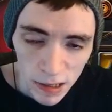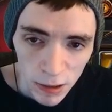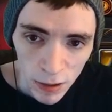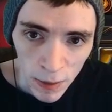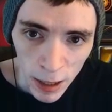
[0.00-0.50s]

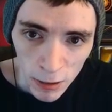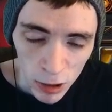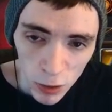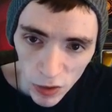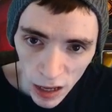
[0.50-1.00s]
you about
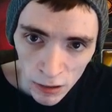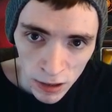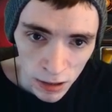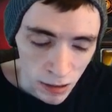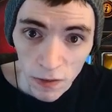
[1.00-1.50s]

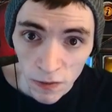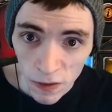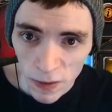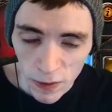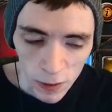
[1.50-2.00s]
2,000
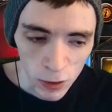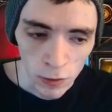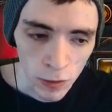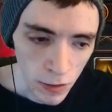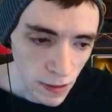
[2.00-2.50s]
Vivid Vulture
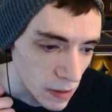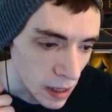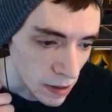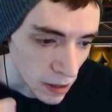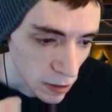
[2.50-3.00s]
rolls,
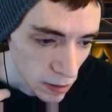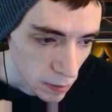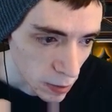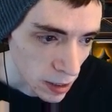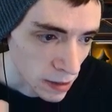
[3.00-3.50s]
at the current
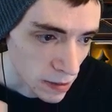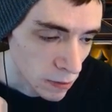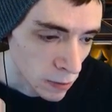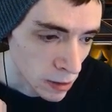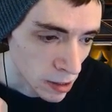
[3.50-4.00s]
price,
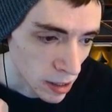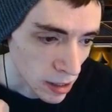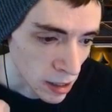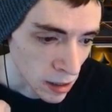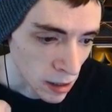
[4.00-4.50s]
we're
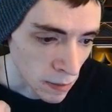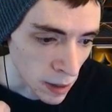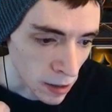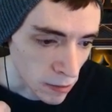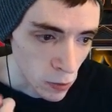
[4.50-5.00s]
talking
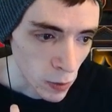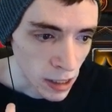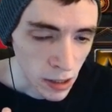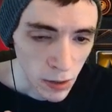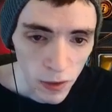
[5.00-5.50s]
about
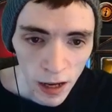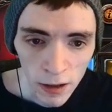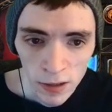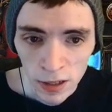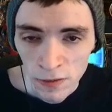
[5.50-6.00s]

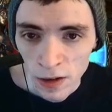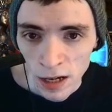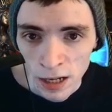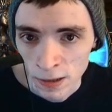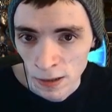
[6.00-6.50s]
22,000
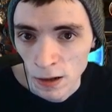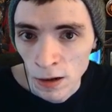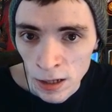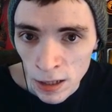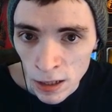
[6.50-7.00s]
divines
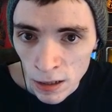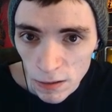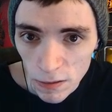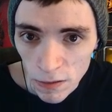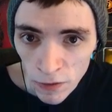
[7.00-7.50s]
on
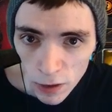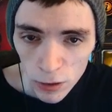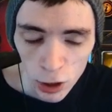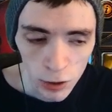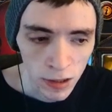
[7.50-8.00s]

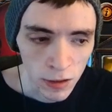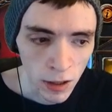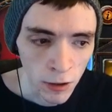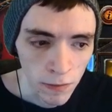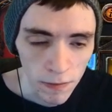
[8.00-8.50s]
vultures
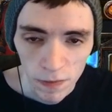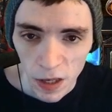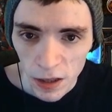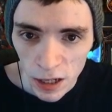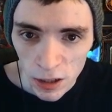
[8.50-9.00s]
alone.
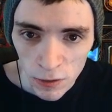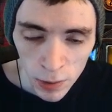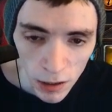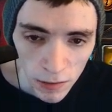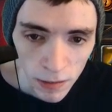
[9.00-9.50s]
And then you
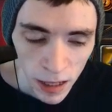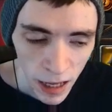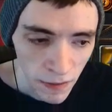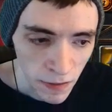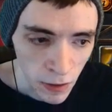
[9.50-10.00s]
probably
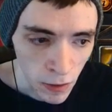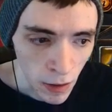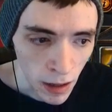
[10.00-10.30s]
have to